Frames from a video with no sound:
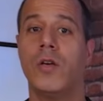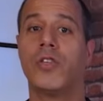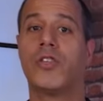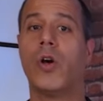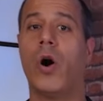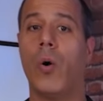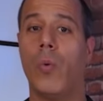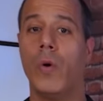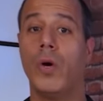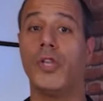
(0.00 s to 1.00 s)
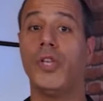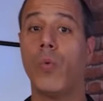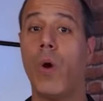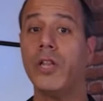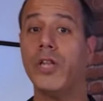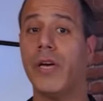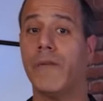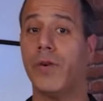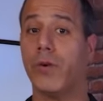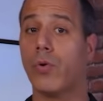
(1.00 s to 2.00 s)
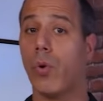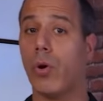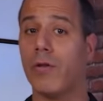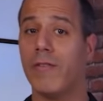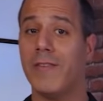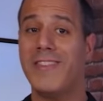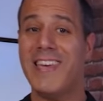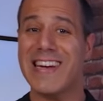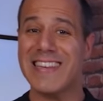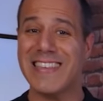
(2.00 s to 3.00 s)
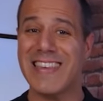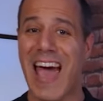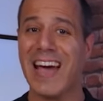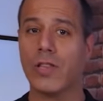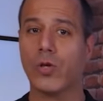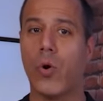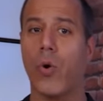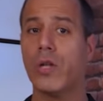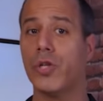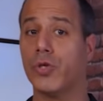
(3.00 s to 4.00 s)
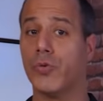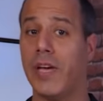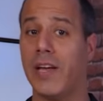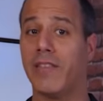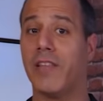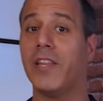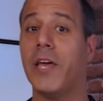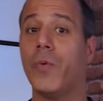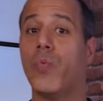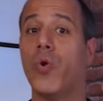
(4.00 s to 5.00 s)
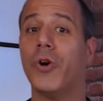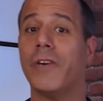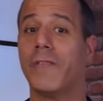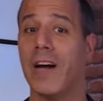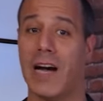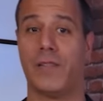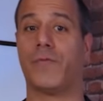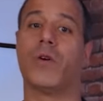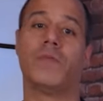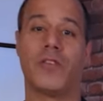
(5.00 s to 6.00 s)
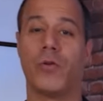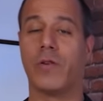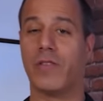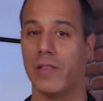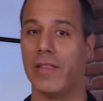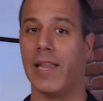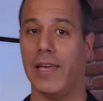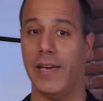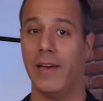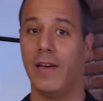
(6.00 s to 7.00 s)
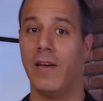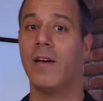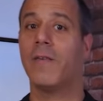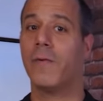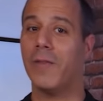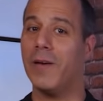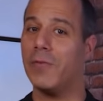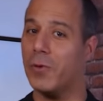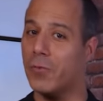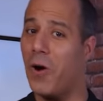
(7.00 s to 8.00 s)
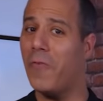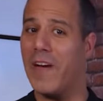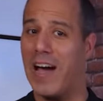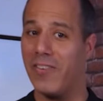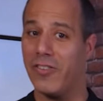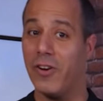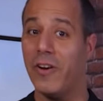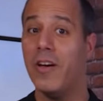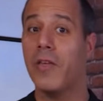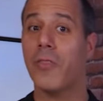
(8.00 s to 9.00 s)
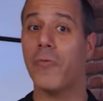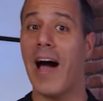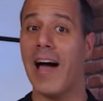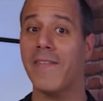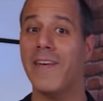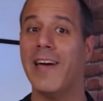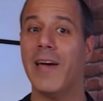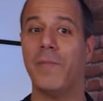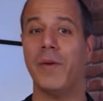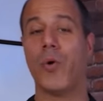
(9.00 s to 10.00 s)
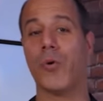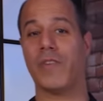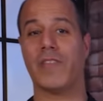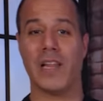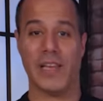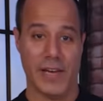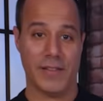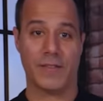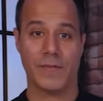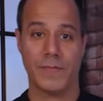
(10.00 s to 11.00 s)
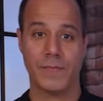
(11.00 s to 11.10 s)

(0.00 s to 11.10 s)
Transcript: So, you want to give your corals the exact coral nutrients they would have gotten from the zooxanthellae for them to grow faster, thrive, and be more resilient.